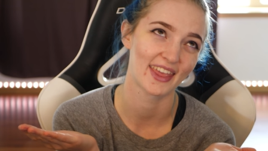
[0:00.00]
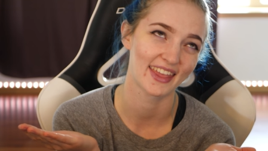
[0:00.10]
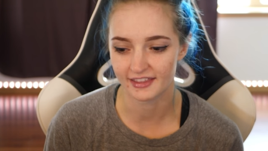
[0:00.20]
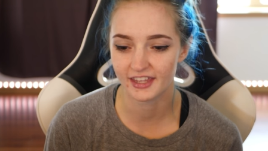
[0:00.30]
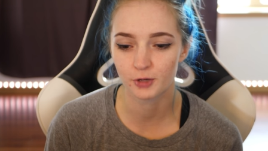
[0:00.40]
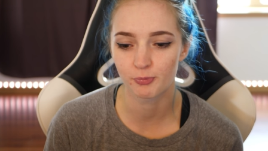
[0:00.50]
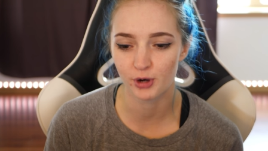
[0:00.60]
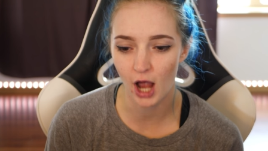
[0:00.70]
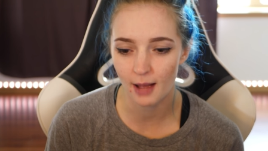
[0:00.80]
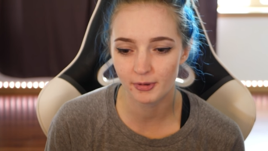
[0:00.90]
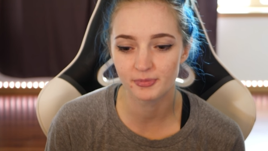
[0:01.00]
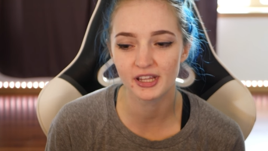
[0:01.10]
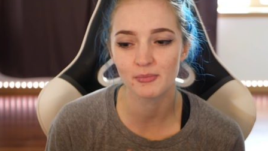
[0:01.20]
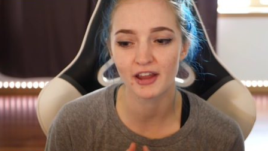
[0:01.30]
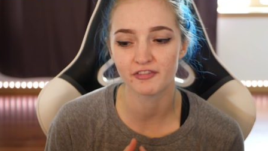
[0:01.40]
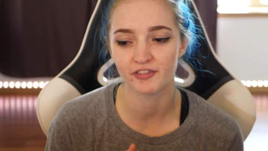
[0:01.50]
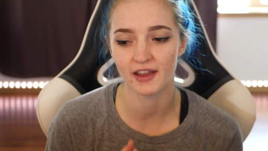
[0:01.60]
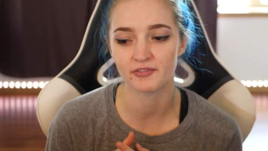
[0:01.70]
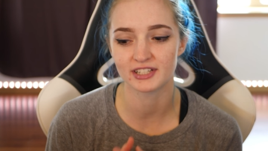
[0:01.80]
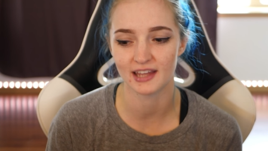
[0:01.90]
I think probably my
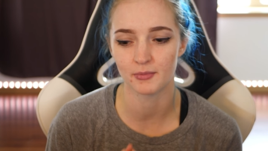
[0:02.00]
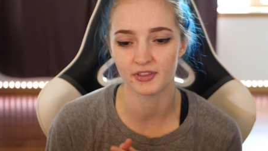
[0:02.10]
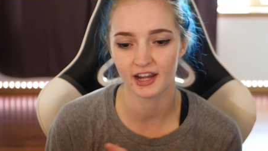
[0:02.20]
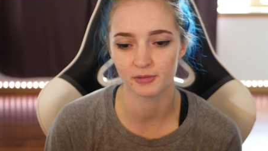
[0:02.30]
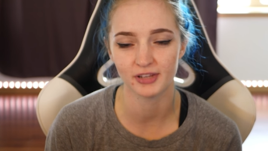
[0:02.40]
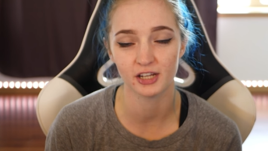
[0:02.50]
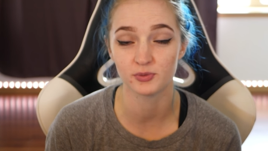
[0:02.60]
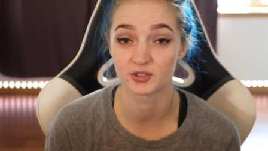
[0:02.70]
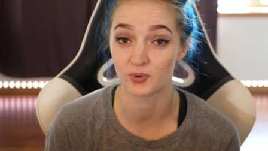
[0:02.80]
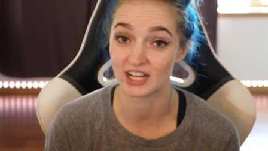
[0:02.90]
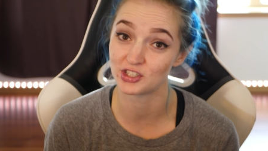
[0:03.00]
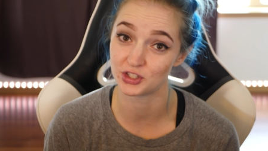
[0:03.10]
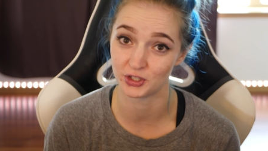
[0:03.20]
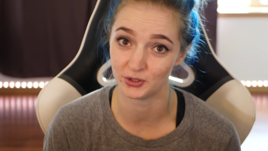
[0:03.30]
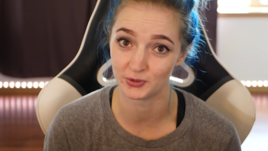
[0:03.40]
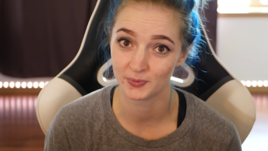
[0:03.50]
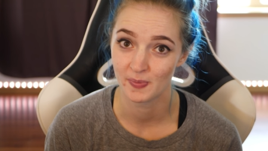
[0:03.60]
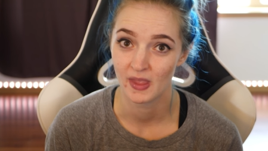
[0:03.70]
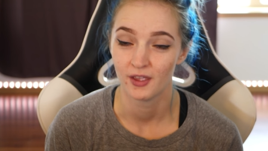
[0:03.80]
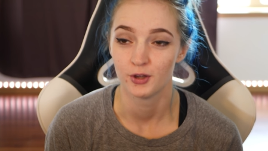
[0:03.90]
favorite demo that I played was Rage 2.
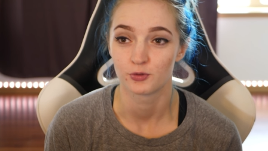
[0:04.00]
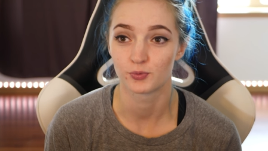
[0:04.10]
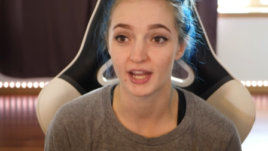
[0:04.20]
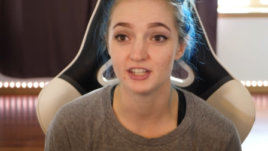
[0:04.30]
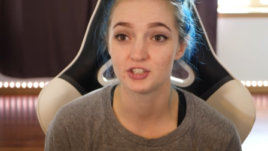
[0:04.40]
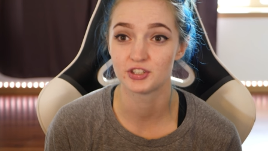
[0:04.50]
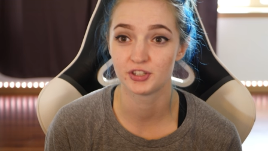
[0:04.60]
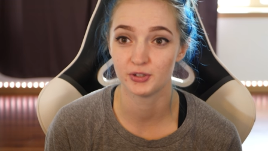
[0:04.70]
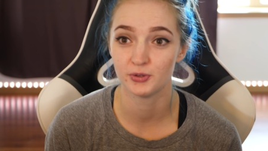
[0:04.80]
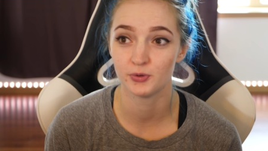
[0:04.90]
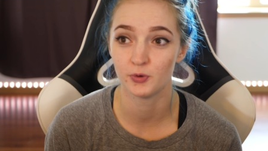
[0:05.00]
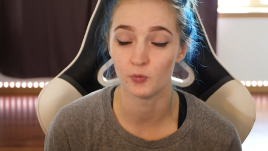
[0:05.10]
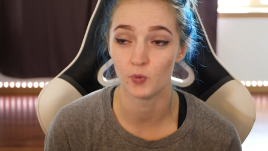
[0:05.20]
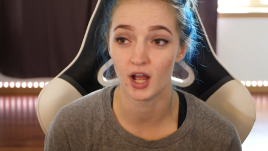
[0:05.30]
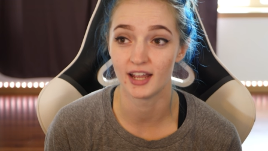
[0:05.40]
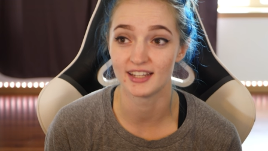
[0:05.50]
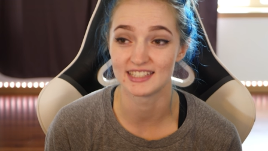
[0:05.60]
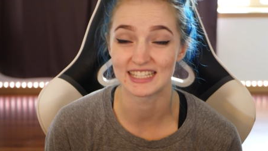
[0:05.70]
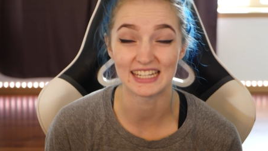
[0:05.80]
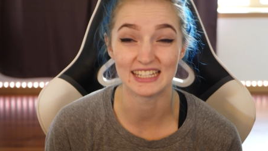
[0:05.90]
Rage 2
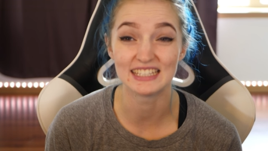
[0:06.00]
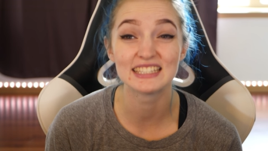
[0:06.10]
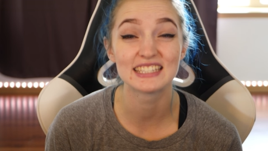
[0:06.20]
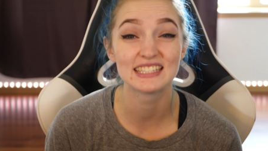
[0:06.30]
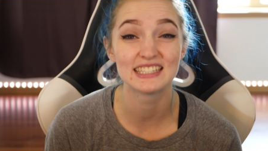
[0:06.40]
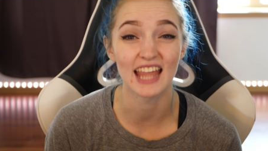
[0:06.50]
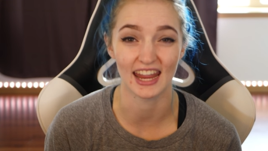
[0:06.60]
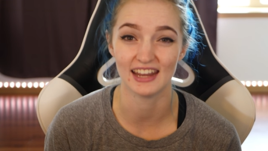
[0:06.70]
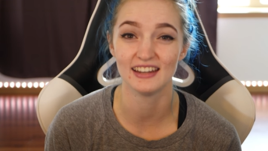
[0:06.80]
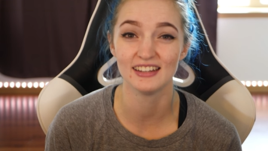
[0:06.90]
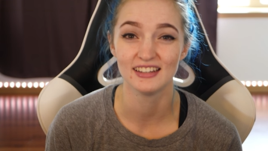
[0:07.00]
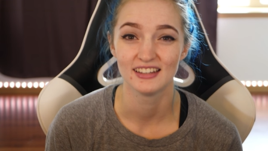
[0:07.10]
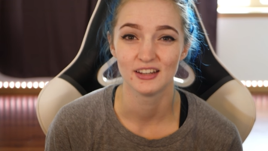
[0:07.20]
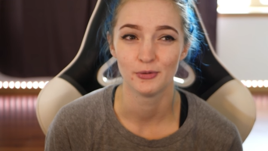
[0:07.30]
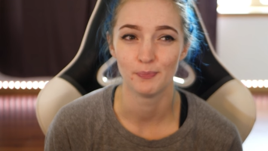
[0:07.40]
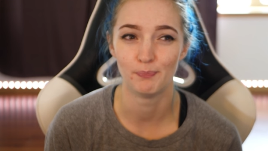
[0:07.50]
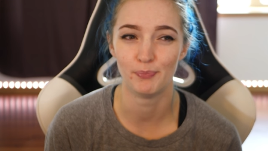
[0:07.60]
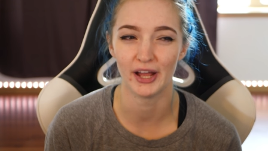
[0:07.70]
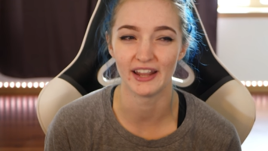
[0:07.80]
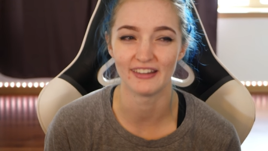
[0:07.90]
was insane
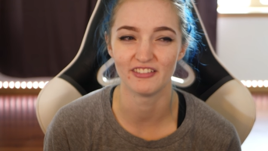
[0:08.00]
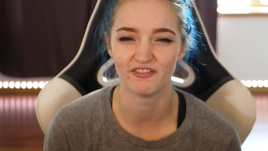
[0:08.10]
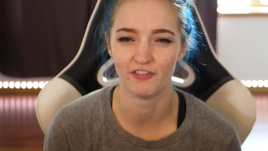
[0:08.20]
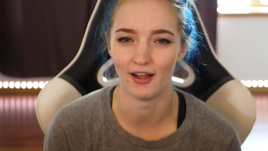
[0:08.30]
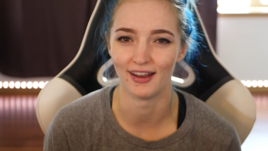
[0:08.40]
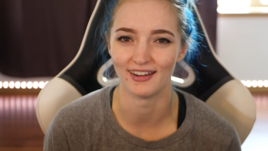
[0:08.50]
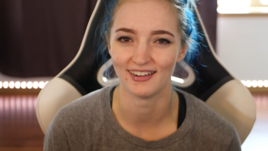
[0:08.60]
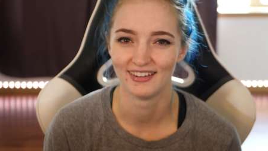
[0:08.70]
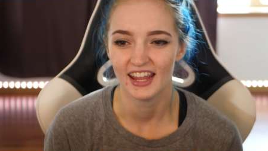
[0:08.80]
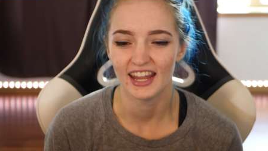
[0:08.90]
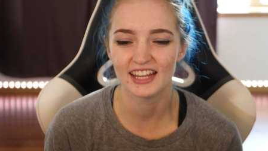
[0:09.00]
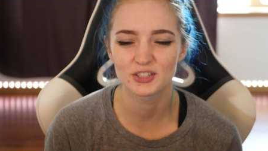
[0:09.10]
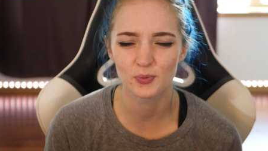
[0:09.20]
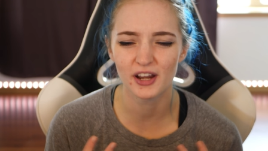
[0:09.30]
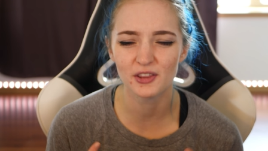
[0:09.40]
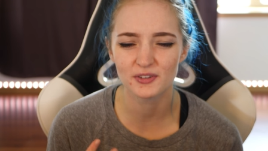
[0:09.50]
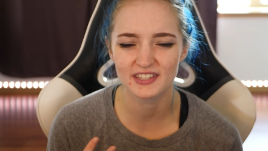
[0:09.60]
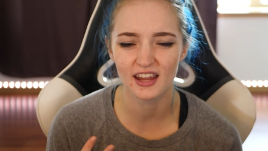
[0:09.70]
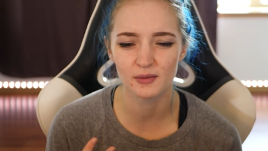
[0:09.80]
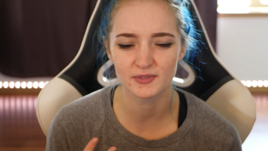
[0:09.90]
but fun. It's one of
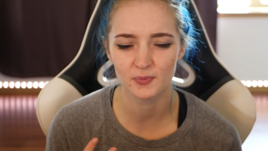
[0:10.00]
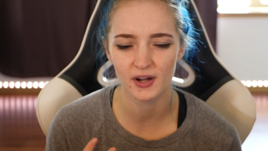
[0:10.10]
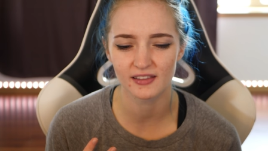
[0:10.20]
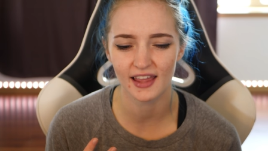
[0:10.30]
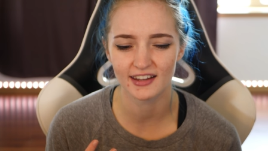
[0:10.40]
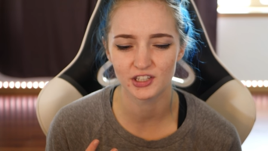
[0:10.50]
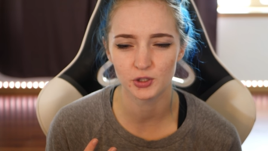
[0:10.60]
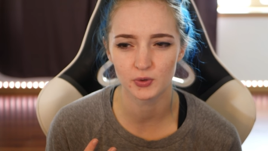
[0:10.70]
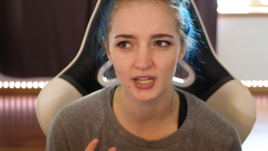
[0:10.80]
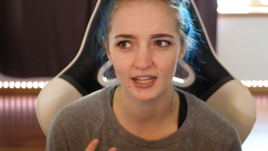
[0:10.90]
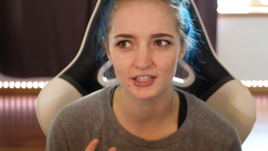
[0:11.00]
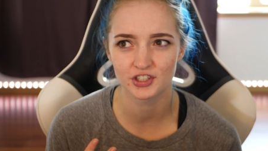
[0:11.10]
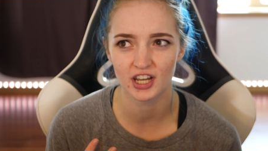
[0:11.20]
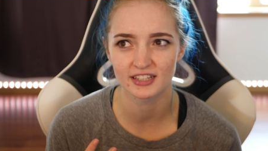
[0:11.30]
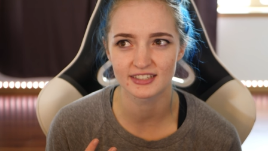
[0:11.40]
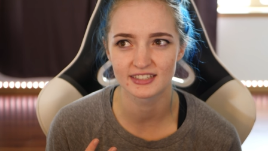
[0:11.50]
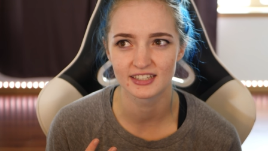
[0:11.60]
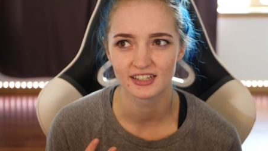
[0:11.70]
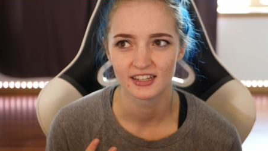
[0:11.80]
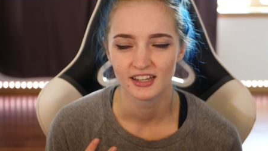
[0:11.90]
those games where like you can just